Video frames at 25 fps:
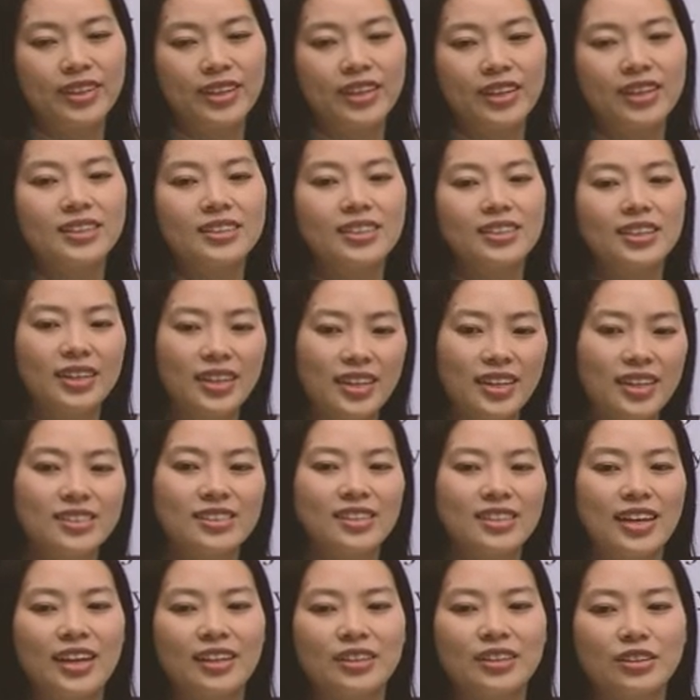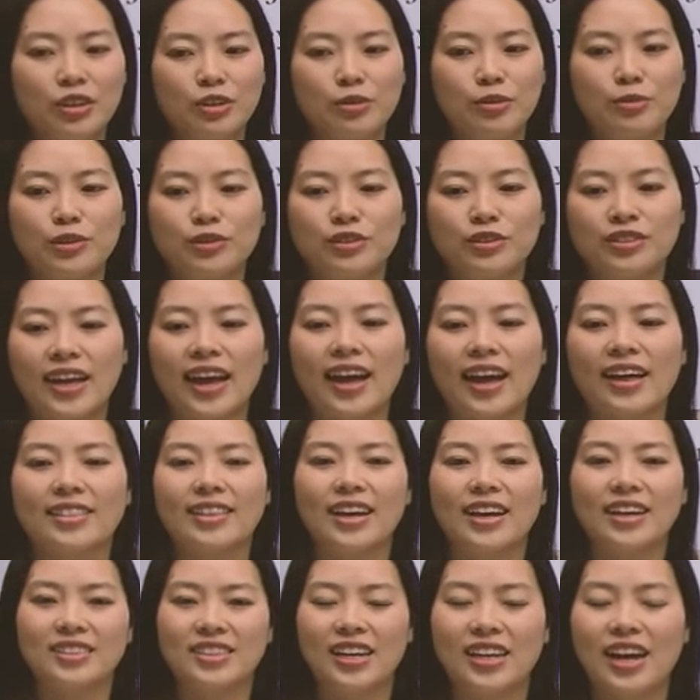The kings and nobles at that
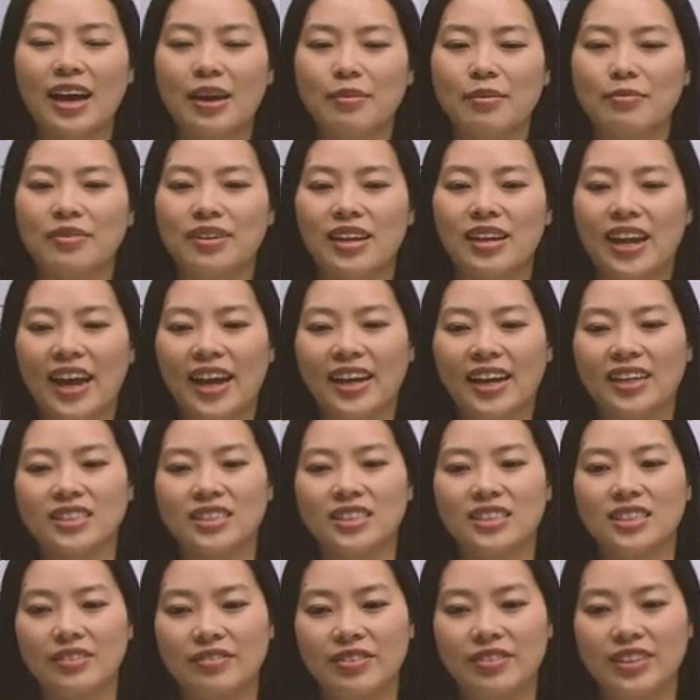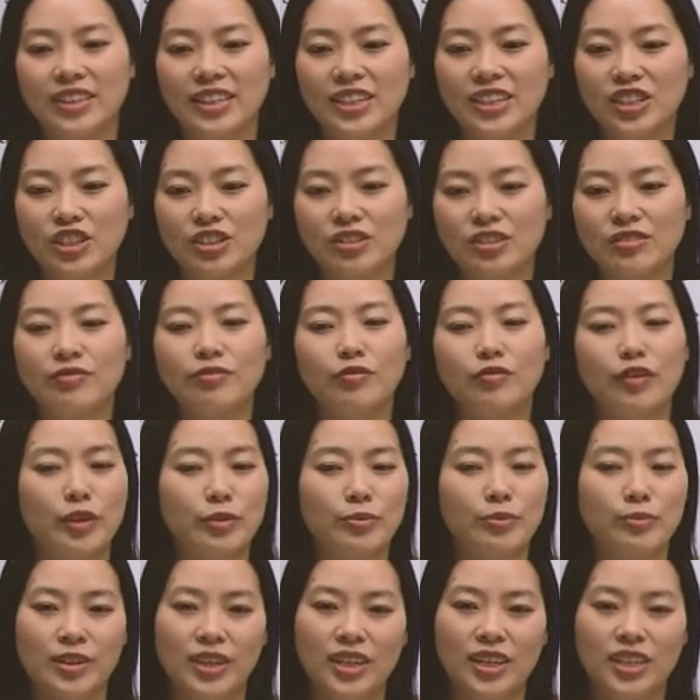time liked divination very
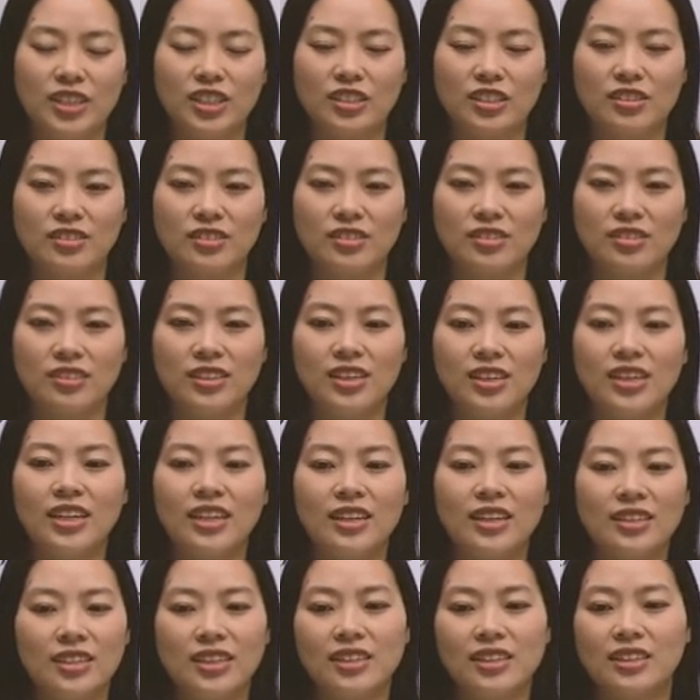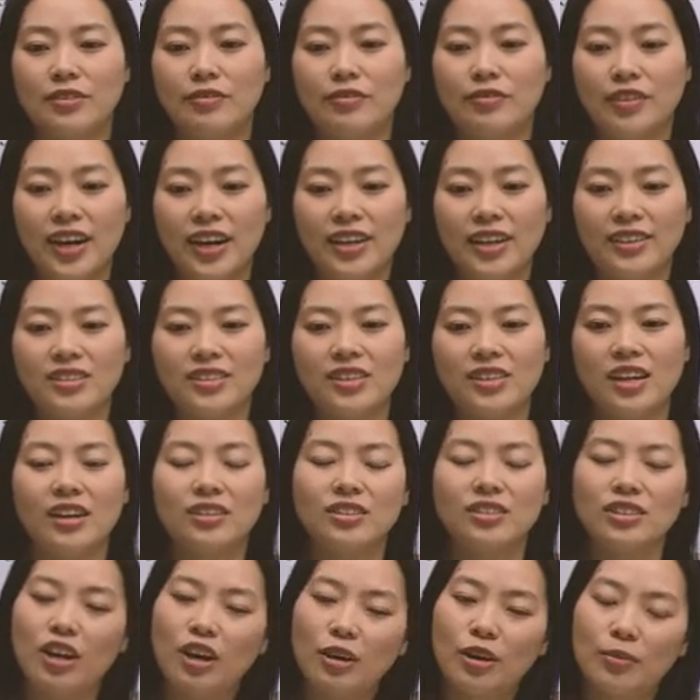much. They divined on
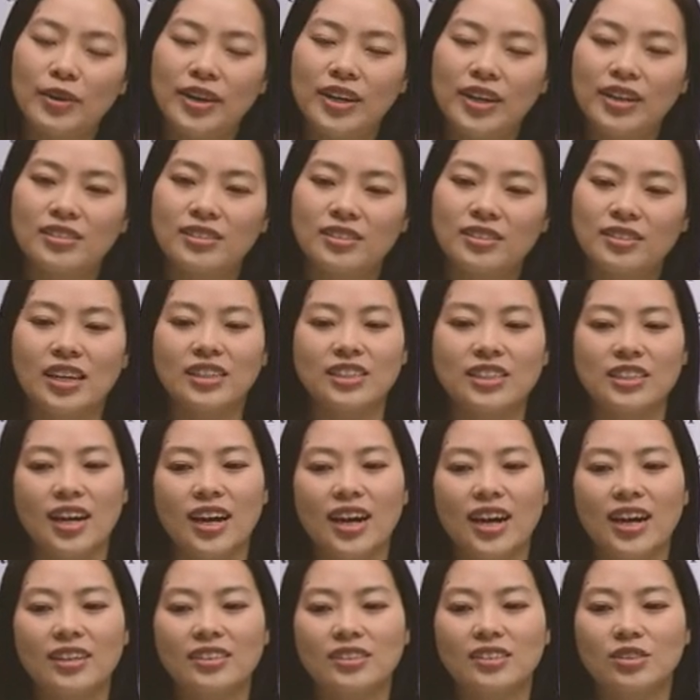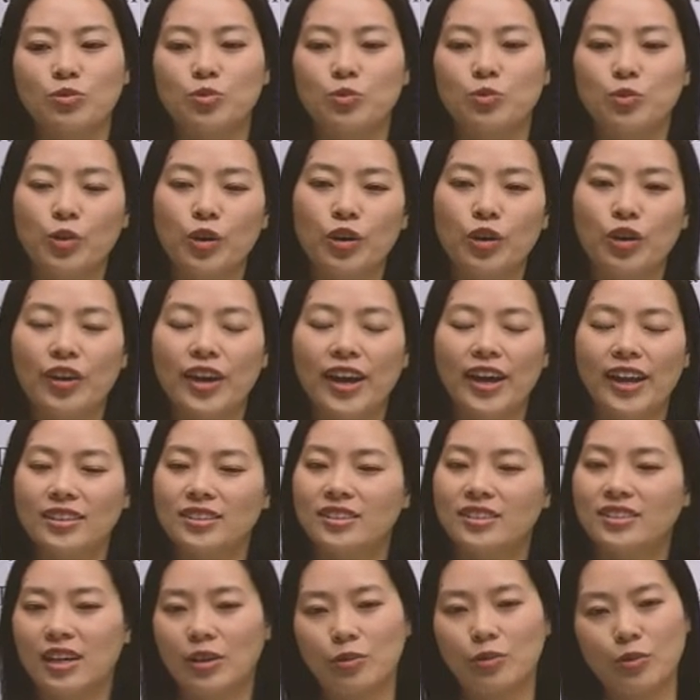topics such as war and
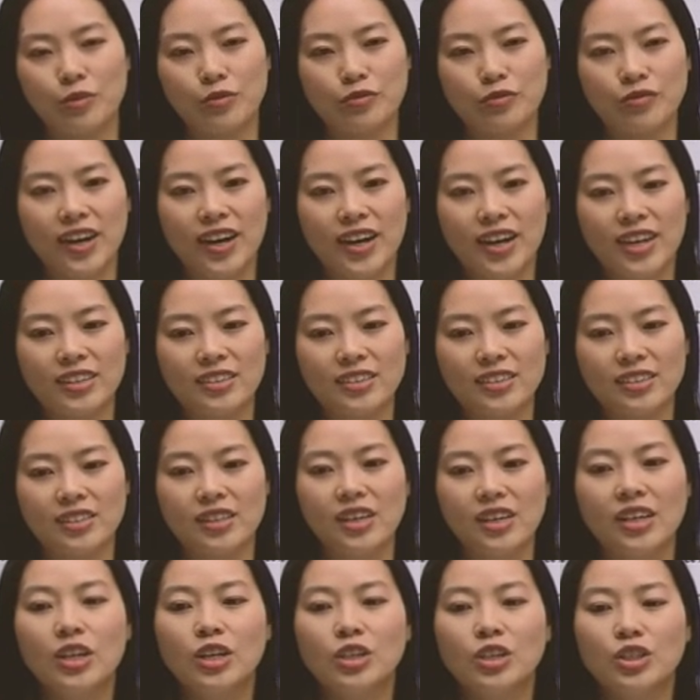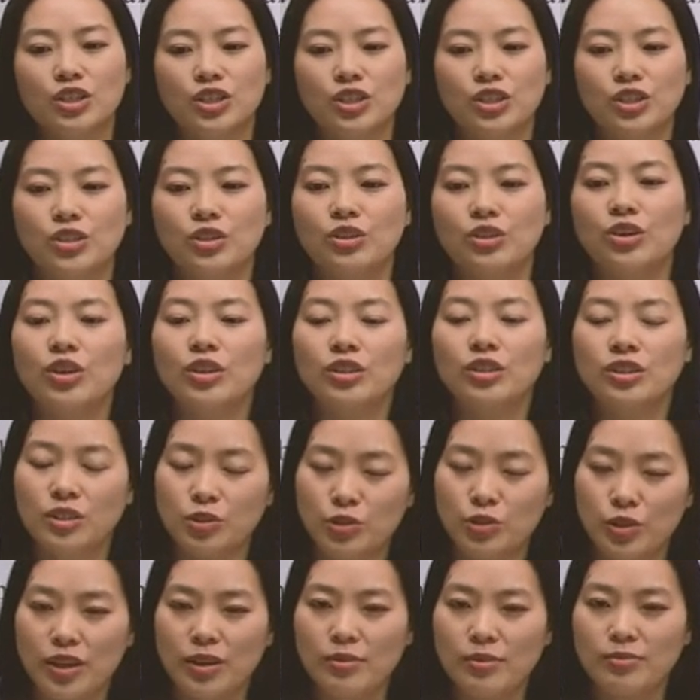sacrifice, to
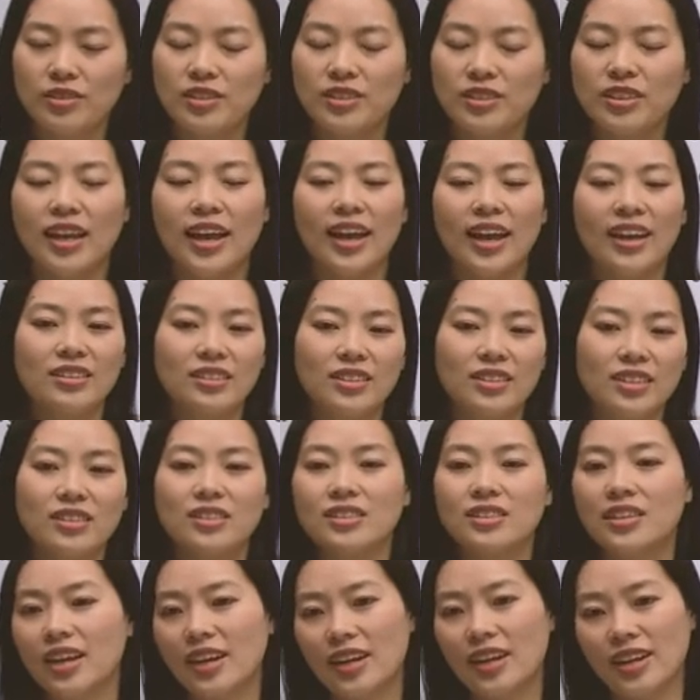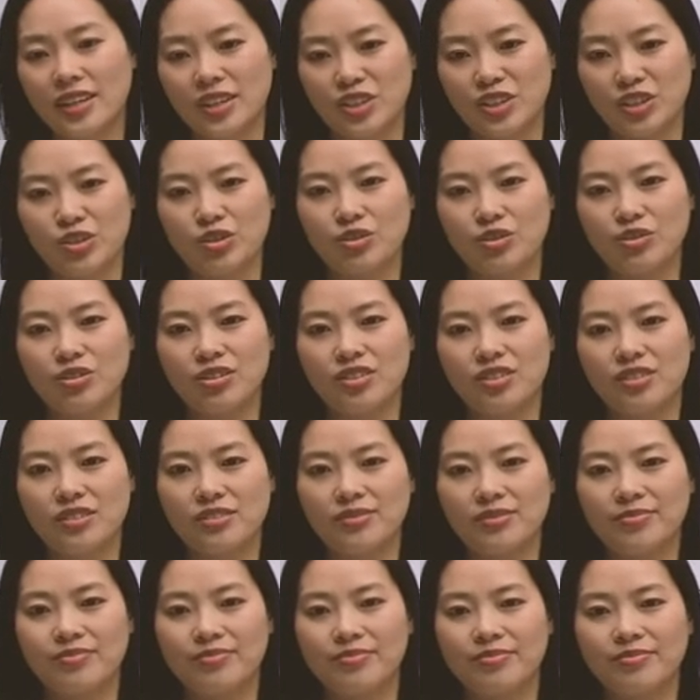dreams and daily issues,
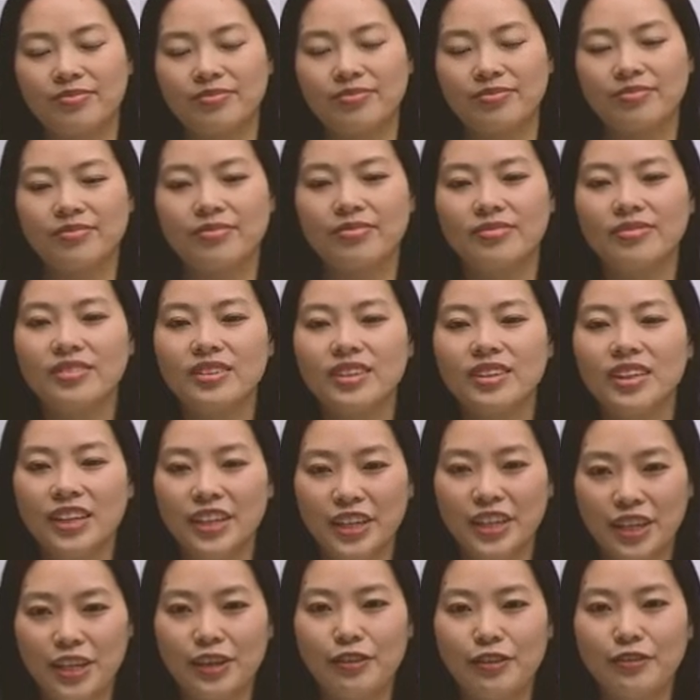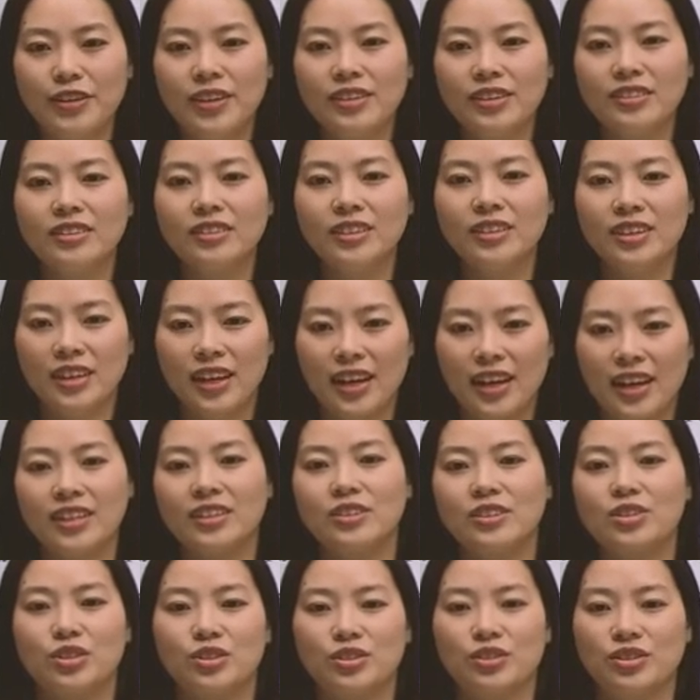even at
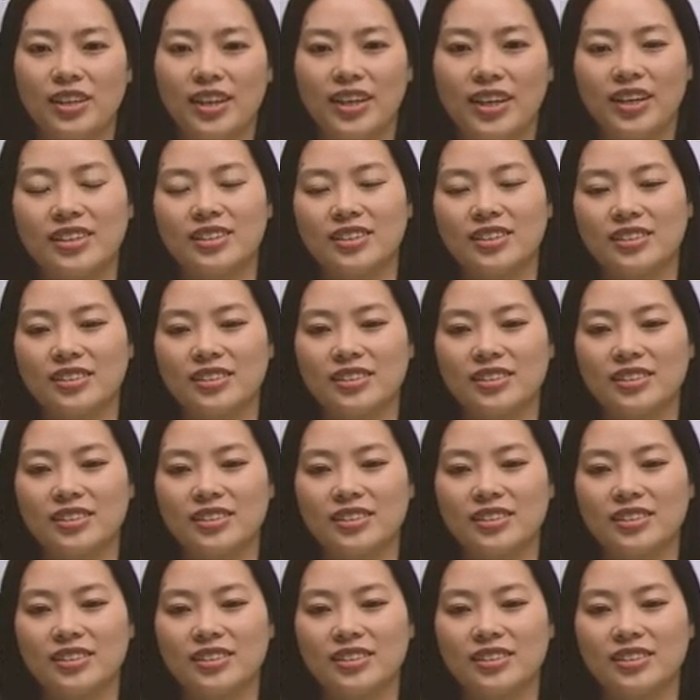toothaches.